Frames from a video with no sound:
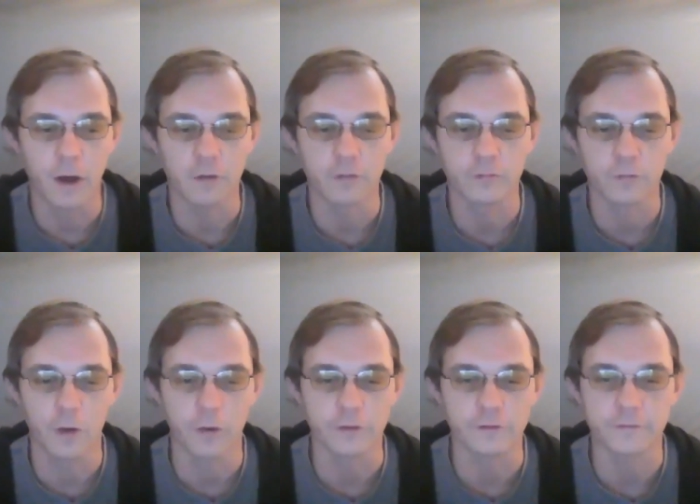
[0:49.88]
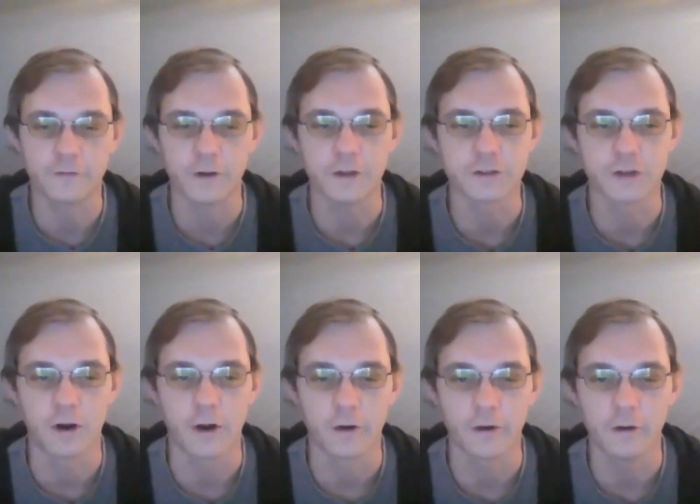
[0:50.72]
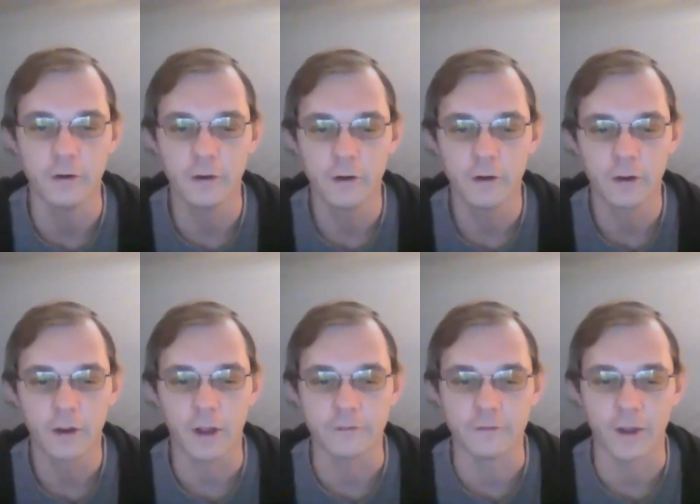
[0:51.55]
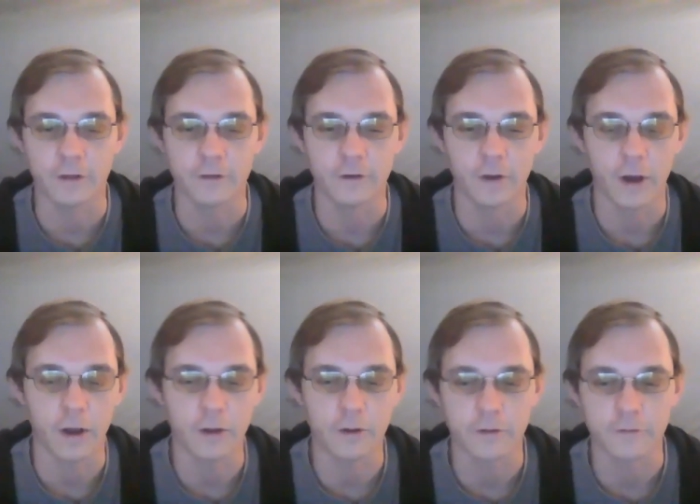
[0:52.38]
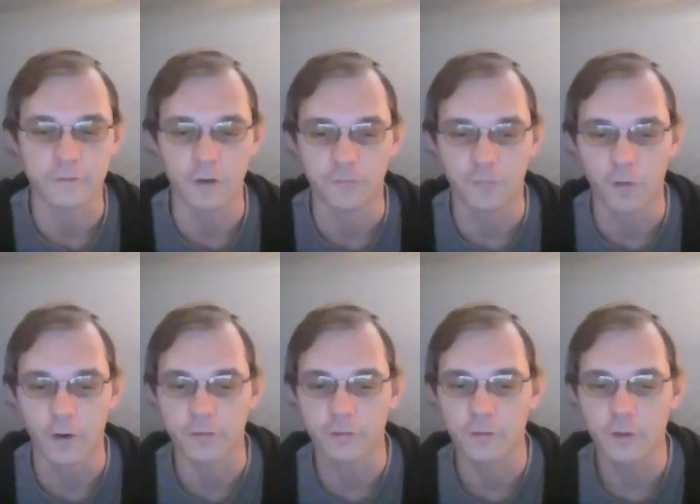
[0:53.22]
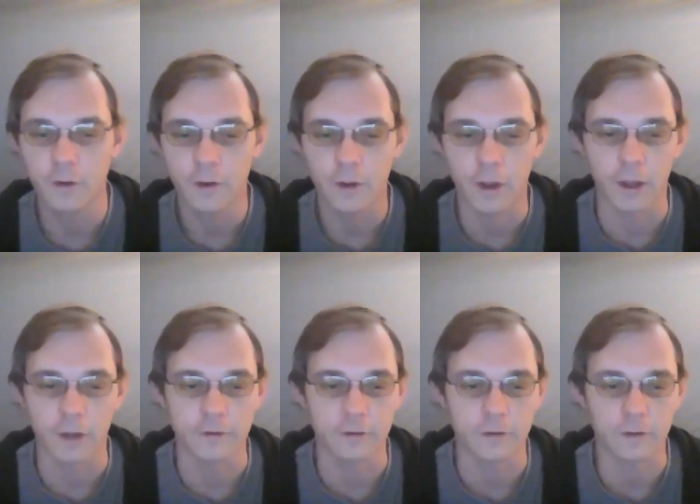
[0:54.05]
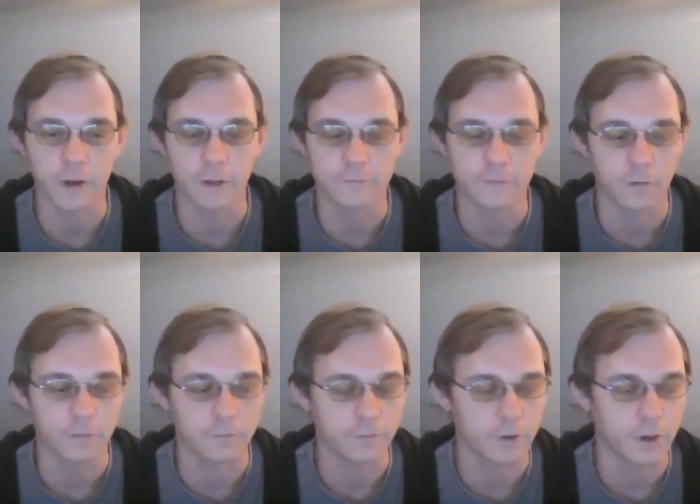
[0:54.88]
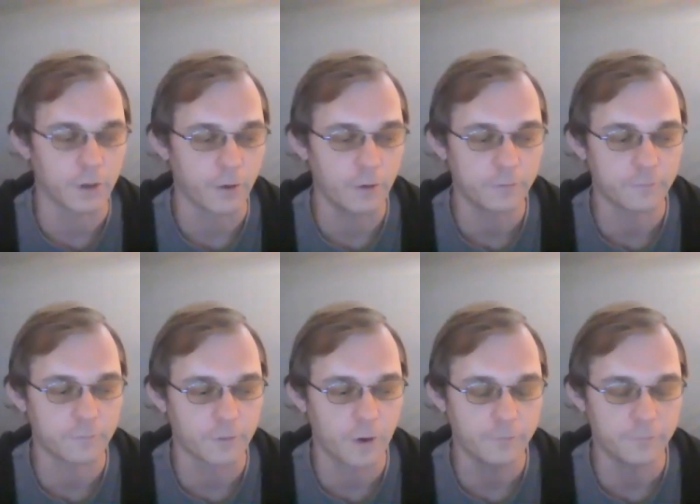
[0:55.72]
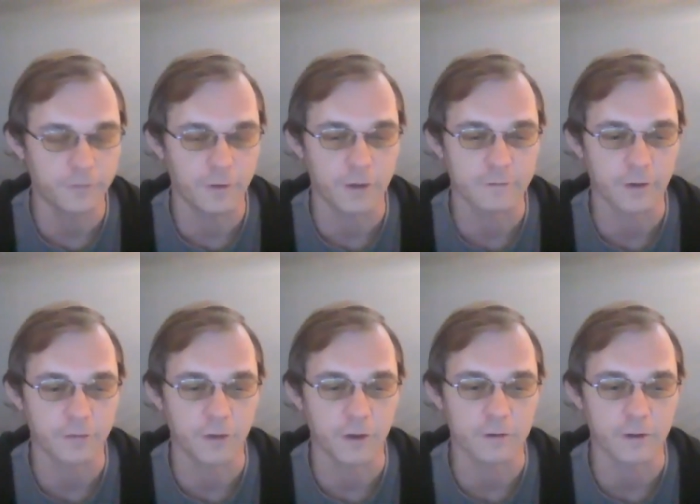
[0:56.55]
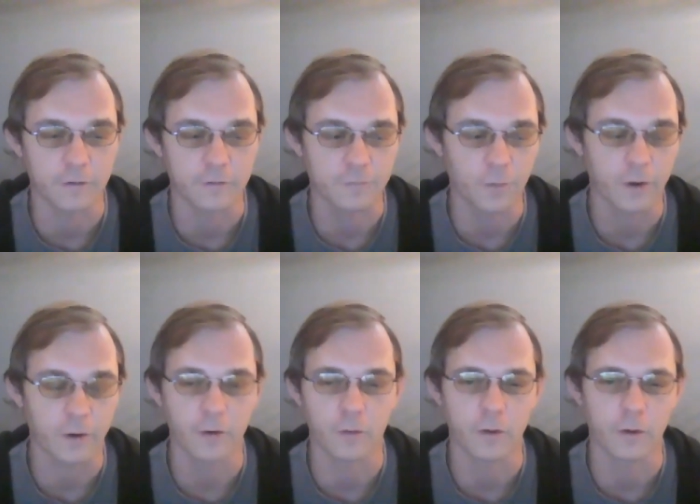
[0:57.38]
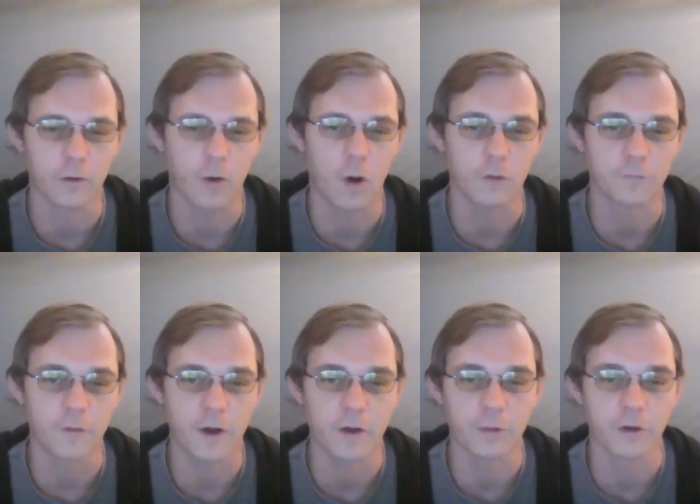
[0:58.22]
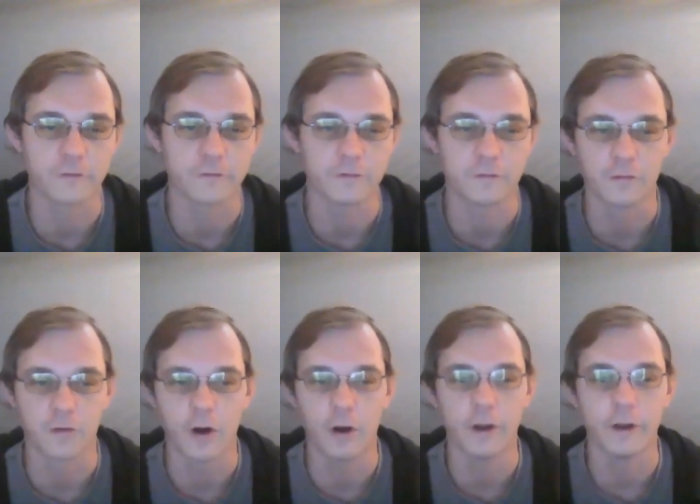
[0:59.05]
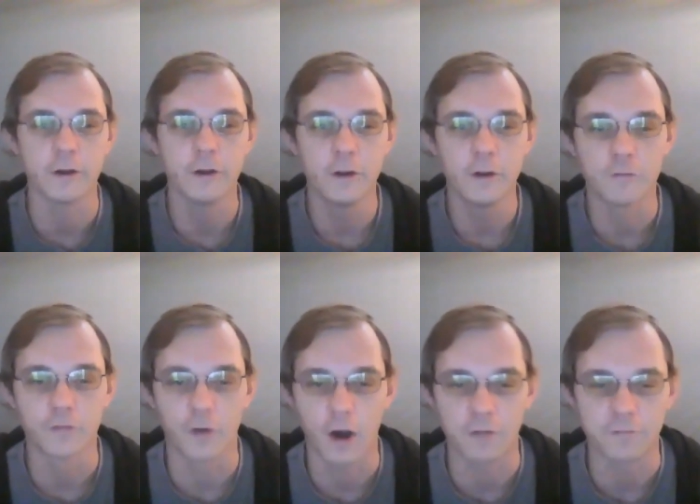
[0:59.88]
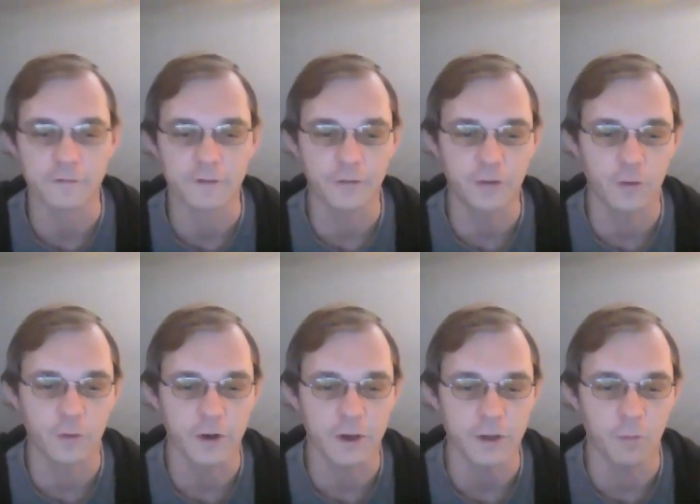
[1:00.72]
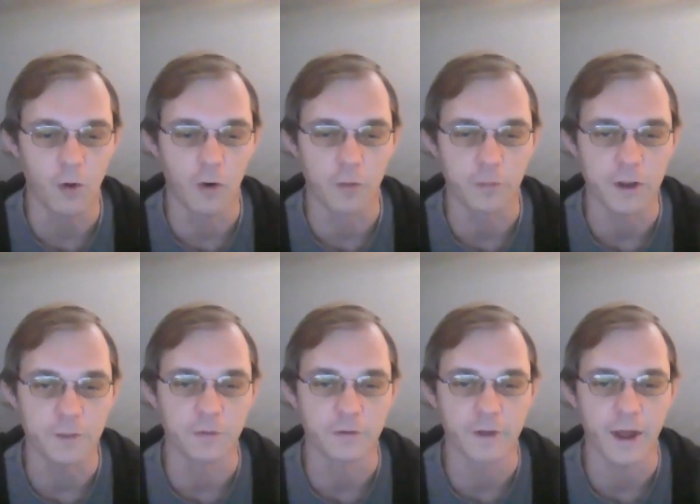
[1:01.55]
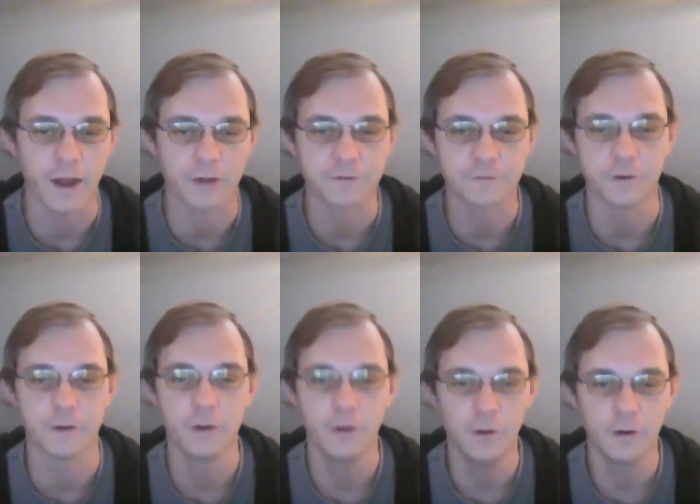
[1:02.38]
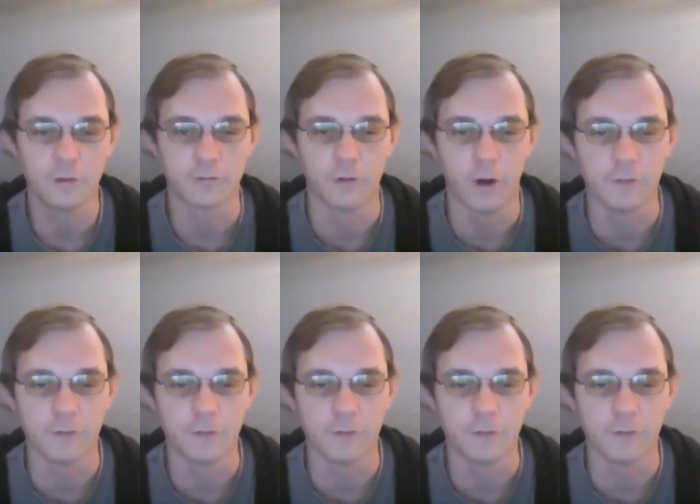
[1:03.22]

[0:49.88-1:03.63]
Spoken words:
knowing the city charter and so forth. And so, you know, those things, I think, is what can qualify a person to run for office. And I think we need more people to actually run